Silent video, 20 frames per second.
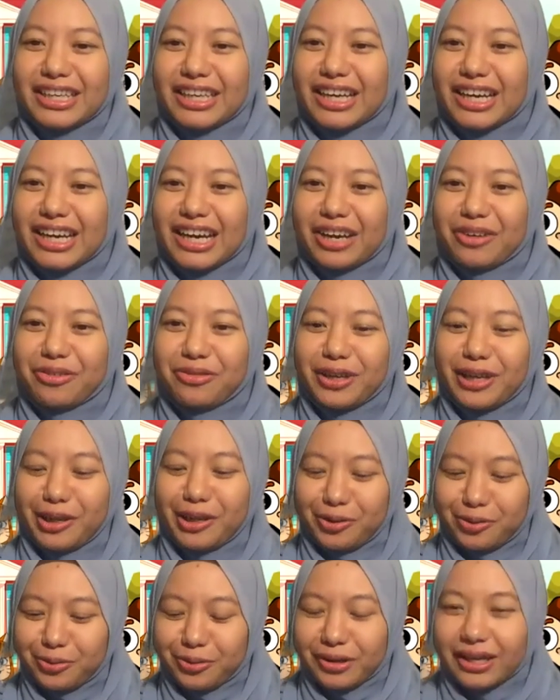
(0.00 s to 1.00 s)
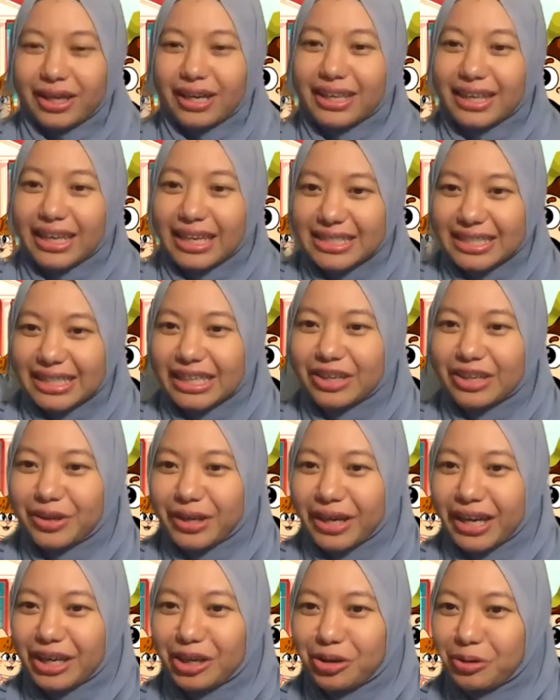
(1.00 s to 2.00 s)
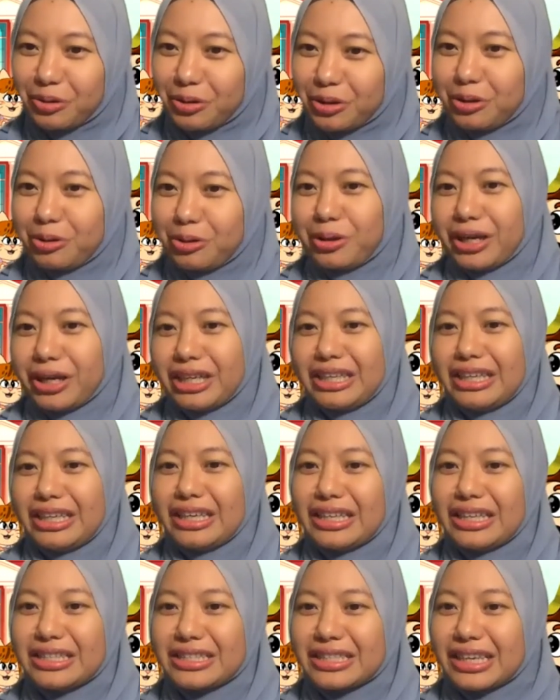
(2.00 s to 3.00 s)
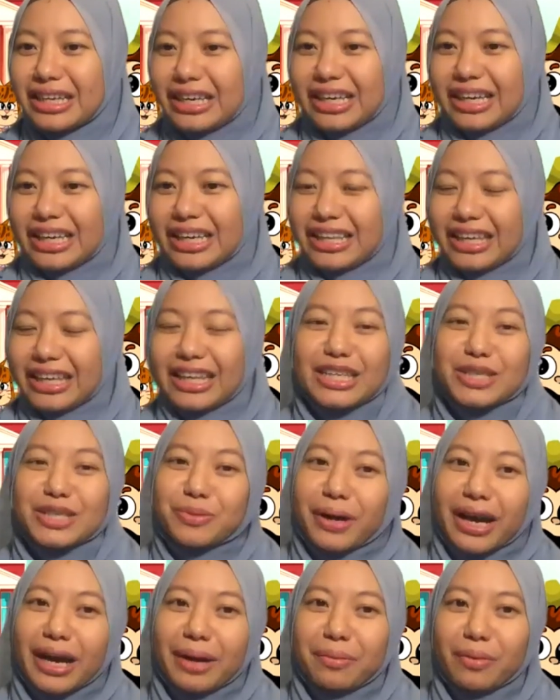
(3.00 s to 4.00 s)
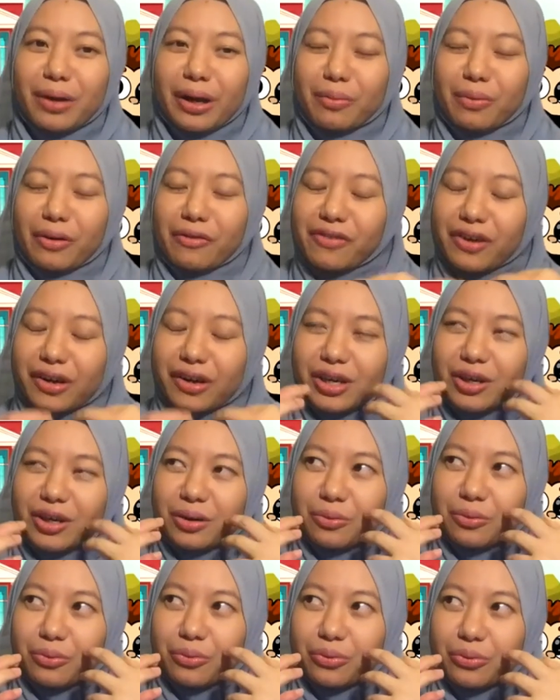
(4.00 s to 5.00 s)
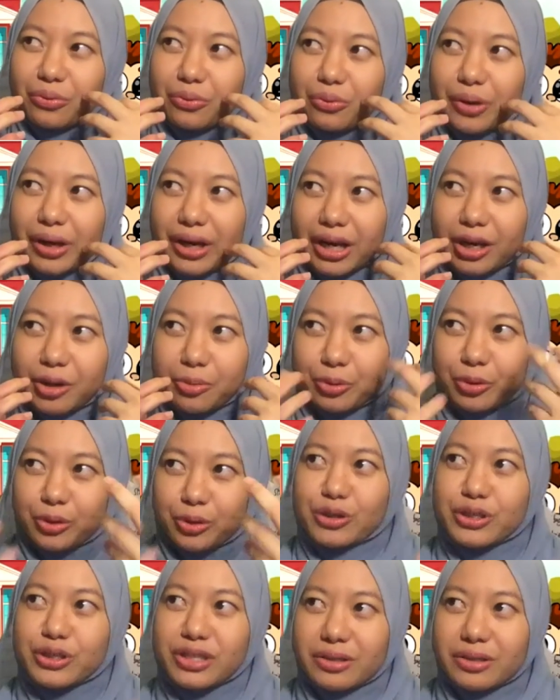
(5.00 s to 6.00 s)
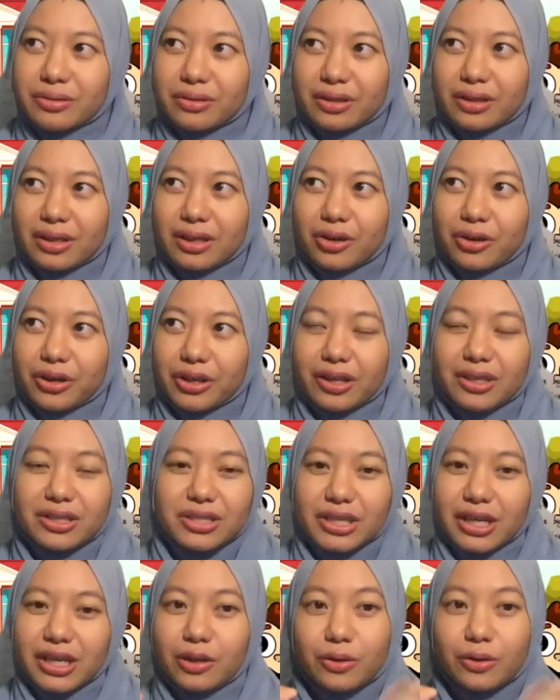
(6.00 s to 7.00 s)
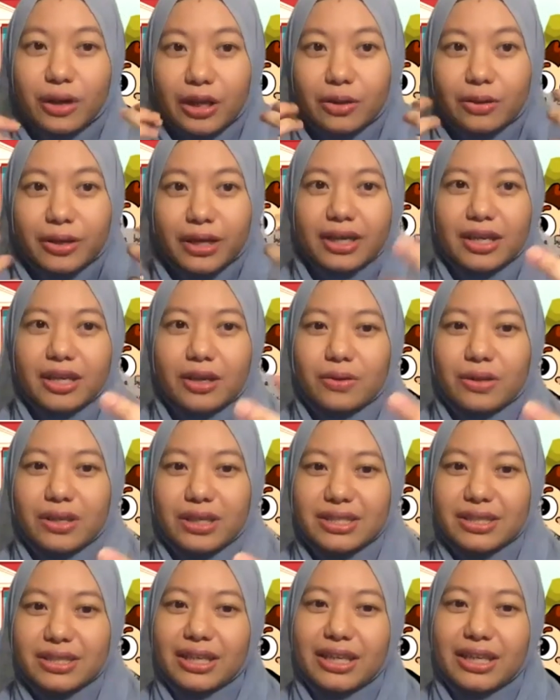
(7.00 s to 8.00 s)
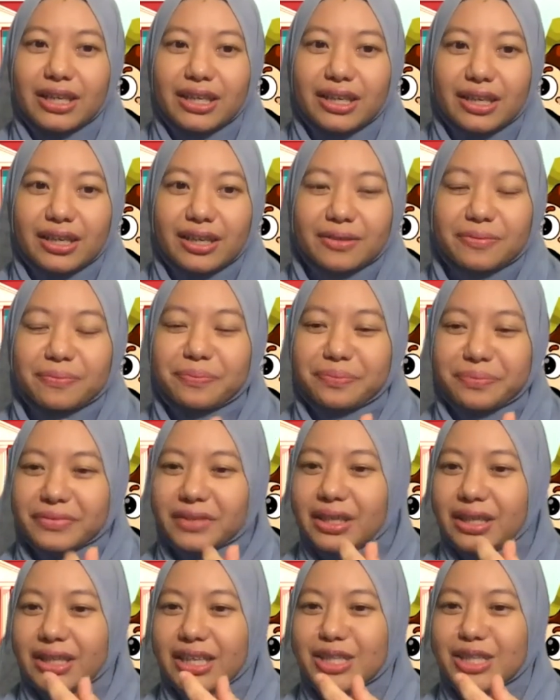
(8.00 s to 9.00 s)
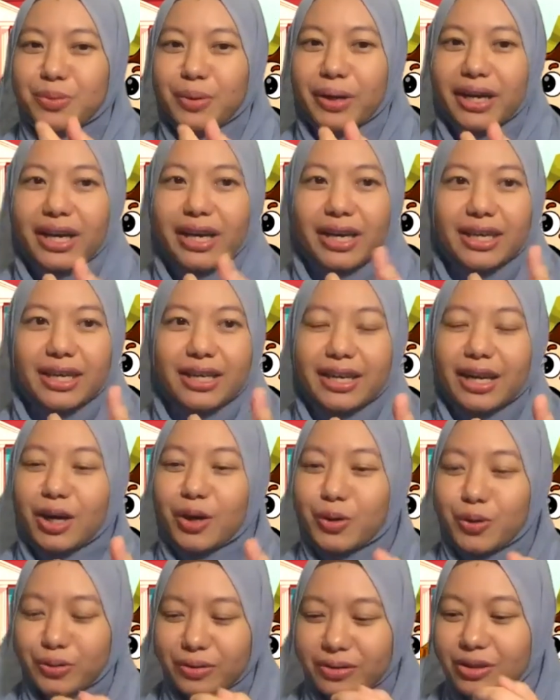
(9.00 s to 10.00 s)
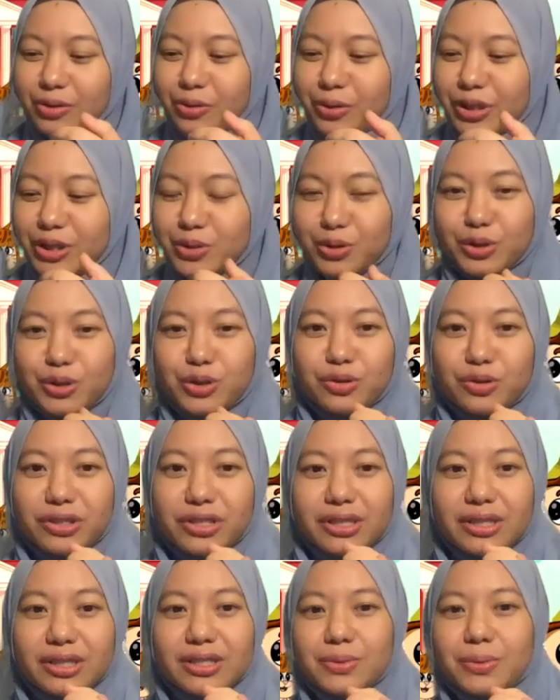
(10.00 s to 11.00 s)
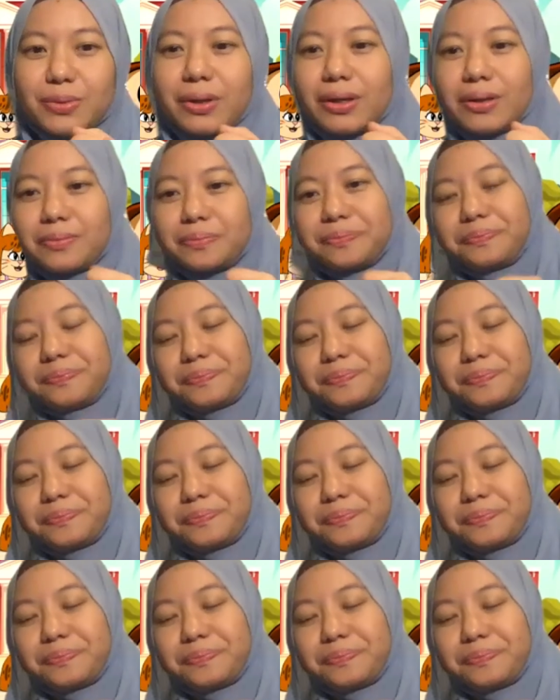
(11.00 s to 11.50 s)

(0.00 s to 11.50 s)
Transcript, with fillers: Yeah, yeah I feel you. Uh, yes, agree. I agree with you, Hadi. It's yeah. That's why I'm. I'm, I'm very. When I approach uh, audiology, I, lo- I look at it holistically. Mm. That's why I now go into nutrition as well.